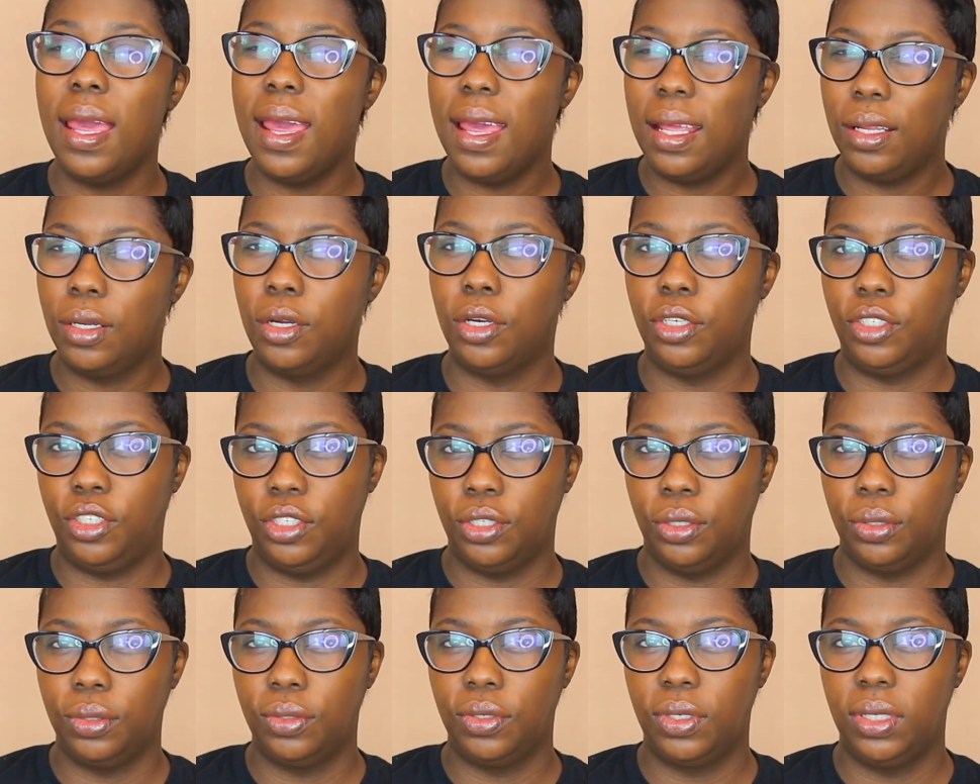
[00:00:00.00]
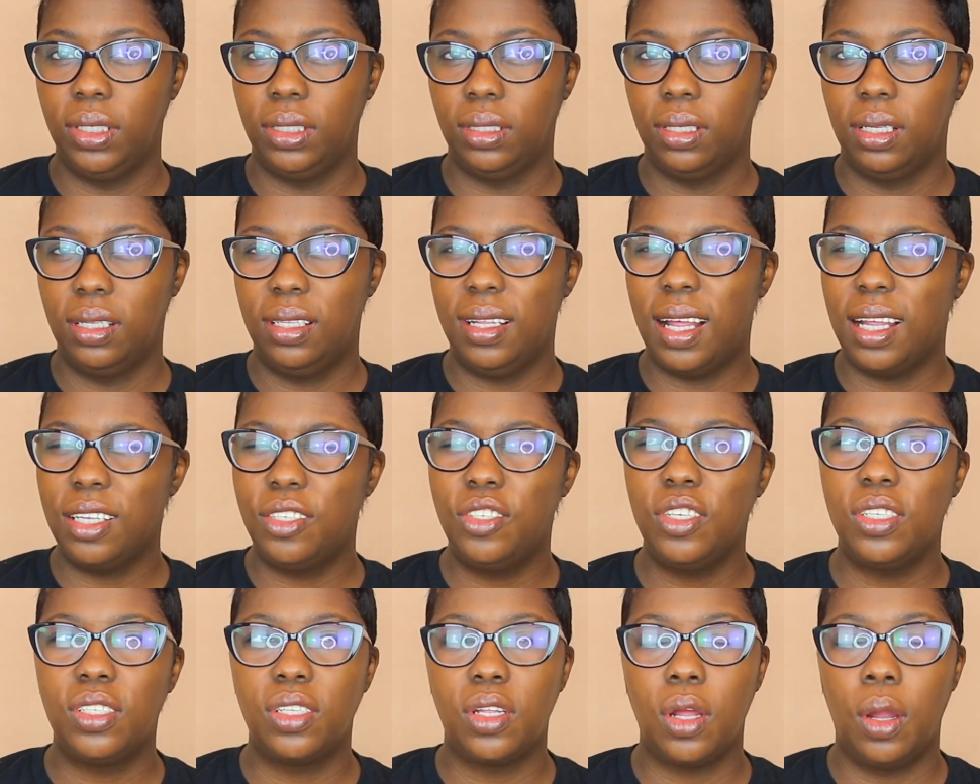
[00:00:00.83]
and her children, not
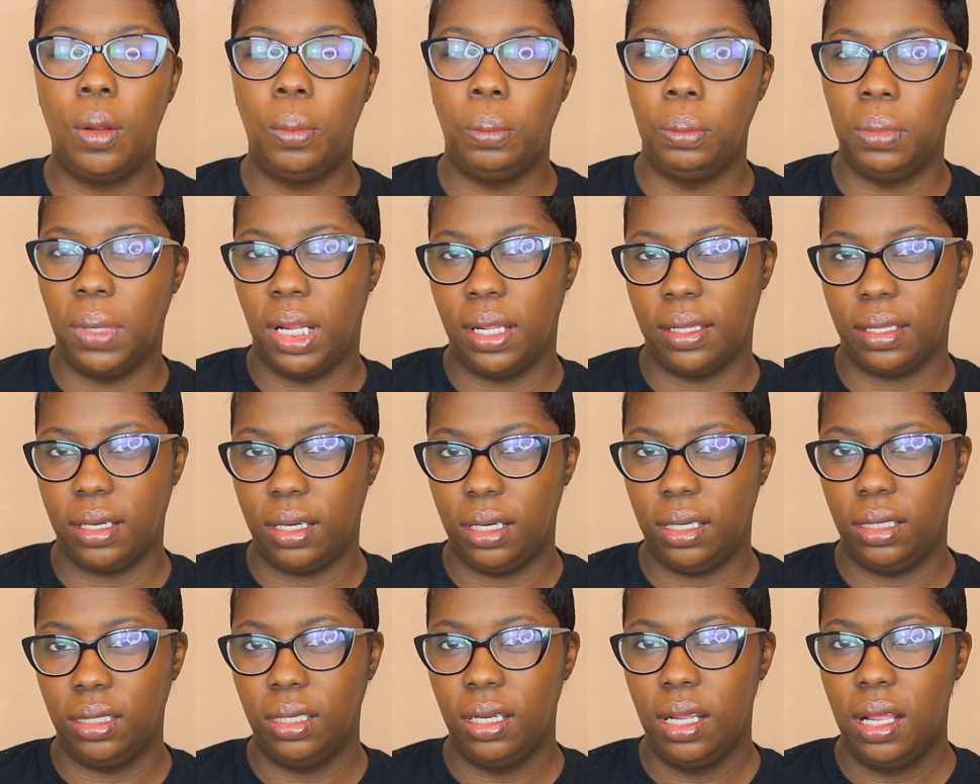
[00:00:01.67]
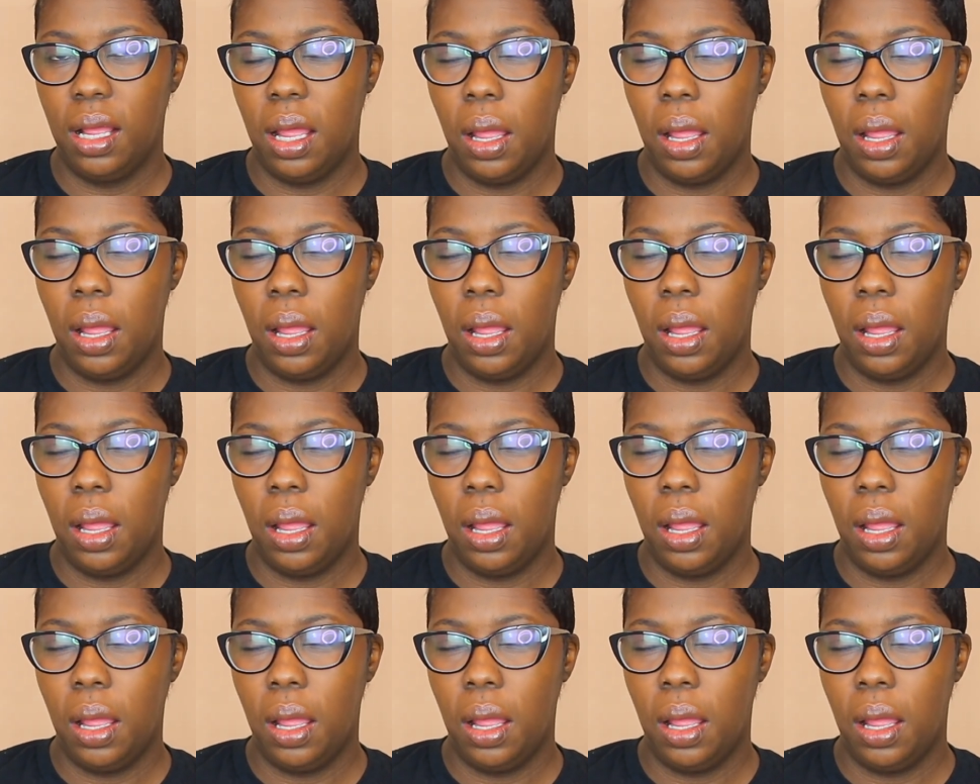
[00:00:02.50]
just her mother,